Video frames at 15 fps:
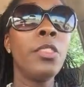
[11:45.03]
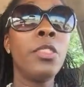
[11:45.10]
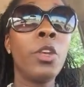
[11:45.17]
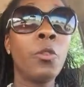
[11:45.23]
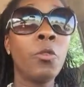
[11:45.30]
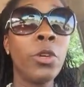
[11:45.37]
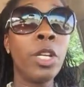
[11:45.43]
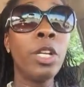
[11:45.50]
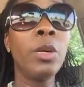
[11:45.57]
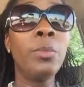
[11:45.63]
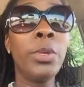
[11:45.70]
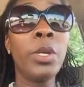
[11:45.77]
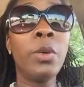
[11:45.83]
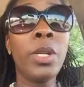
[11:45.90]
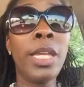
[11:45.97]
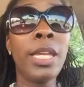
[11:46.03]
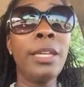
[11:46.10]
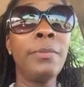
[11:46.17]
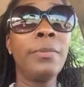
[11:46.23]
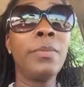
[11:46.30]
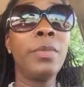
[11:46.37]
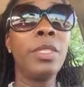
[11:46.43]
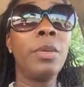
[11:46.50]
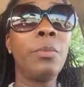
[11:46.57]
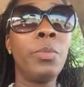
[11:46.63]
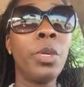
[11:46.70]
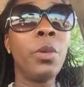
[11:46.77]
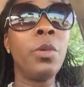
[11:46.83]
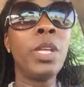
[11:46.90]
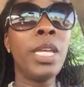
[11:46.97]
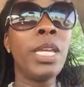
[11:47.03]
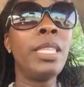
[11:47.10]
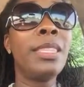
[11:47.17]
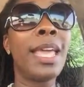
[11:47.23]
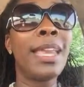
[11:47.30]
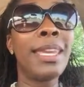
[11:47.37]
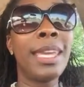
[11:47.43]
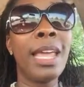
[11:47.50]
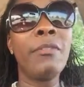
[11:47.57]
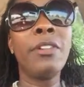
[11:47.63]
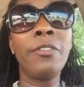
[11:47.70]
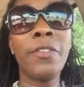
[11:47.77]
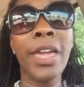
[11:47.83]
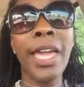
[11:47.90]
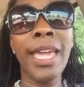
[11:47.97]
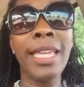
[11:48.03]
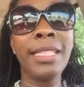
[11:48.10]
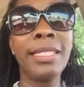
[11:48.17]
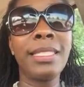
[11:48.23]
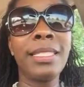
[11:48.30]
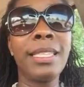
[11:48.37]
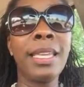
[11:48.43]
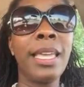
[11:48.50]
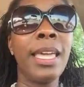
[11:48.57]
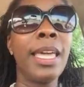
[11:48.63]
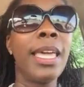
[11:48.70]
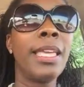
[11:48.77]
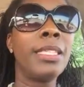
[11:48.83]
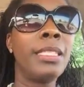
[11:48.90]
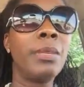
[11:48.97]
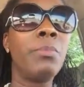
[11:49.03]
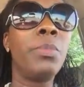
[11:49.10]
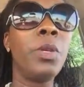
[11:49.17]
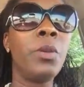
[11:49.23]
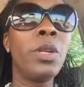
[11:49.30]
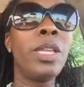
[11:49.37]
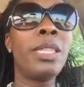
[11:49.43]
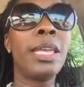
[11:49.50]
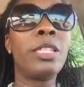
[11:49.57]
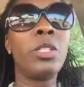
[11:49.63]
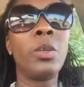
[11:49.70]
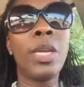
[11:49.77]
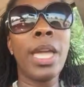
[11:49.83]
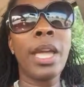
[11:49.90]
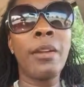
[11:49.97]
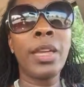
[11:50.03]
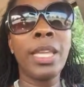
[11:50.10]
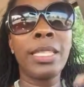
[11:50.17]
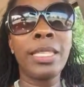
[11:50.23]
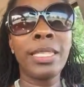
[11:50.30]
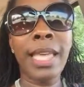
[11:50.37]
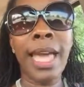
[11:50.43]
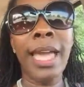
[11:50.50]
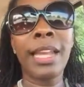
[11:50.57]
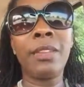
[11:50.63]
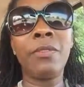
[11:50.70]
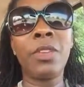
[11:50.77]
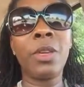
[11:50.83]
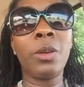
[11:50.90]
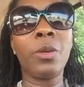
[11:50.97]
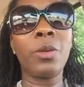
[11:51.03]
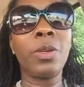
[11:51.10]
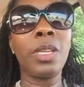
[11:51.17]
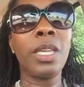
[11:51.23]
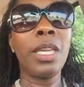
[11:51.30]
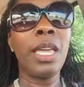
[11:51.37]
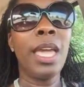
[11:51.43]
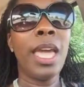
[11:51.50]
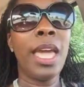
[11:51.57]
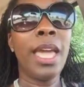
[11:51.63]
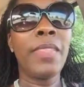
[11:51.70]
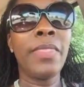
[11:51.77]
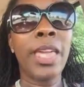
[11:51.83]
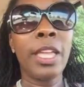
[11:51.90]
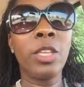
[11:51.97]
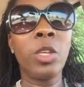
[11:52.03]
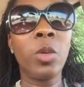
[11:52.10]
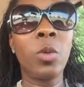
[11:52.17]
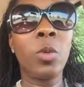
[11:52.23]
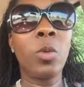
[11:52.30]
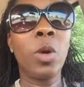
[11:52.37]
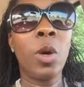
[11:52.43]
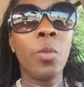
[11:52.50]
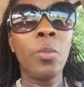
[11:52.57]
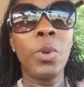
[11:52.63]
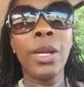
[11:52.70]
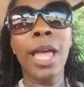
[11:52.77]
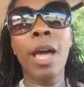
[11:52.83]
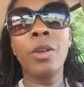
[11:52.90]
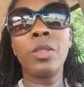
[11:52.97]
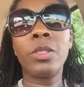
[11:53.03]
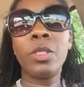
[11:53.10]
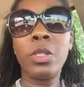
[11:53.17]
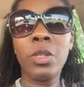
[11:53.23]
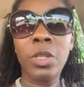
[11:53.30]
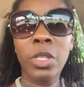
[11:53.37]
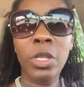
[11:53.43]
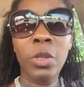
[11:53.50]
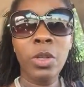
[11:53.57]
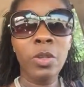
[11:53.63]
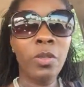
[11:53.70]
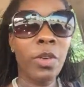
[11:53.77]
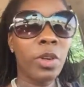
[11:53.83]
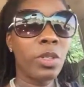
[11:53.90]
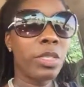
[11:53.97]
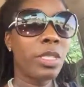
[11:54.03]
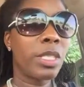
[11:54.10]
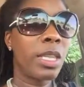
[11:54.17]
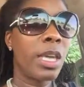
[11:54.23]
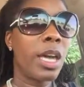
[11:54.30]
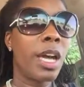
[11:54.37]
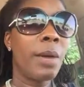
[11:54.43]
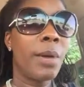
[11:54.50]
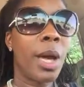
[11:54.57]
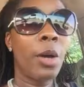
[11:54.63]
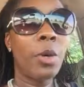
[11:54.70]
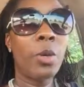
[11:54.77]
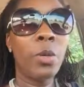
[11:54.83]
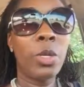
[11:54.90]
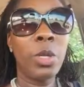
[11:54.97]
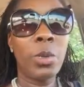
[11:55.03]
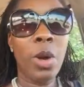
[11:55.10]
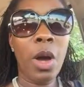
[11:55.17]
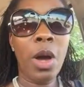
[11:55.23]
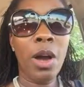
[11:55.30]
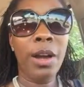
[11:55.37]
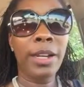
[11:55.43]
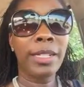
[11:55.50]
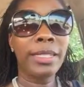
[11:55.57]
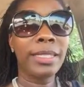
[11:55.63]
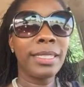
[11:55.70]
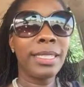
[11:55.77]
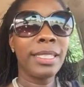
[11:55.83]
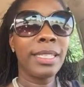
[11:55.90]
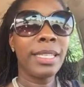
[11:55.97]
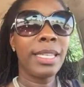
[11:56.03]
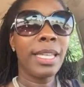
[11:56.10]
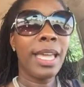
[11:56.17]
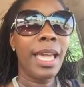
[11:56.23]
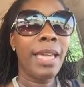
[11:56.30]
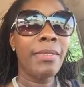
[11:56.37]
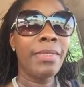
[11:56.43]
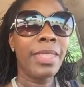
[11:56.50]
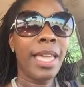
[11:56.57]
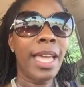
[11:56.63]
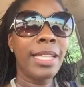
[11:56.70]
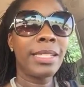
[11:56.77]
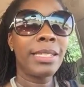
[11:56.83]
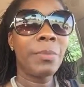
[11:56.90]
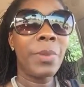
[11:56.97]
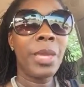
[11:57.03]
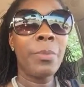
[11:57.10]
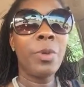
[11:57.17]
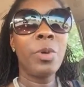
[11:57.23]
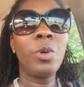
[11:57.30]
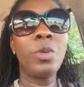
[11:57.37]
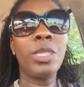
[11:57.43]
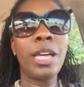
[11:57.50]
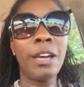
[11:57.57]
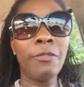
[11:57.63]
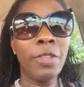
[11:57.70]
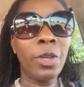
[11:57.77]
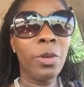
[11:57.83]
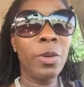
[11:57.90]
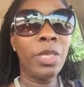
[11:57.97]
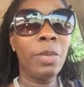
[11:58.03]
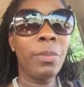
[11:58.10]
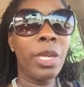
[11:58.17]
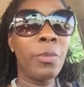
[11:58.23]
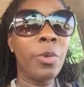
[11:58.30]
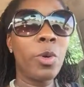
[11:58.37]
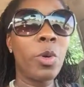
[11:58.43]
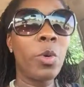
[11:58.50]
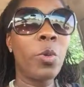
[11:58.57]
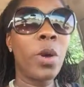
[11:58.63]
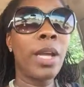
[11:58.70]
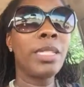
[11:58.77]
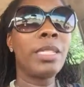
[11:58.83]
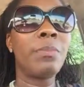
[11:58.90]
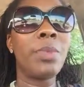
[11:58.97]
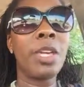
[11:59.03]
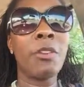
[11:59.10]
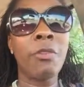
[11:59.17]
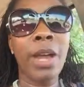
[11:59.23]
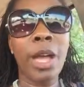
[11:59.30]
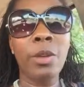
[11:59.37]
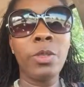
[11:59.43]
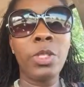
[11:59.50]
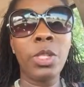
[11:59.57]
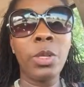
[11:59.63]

the real beauty, the beauty that never fades, is the beauty that you carry inside of you and that you put out into the universe about who you are. And that the people who love you and the people who want to be around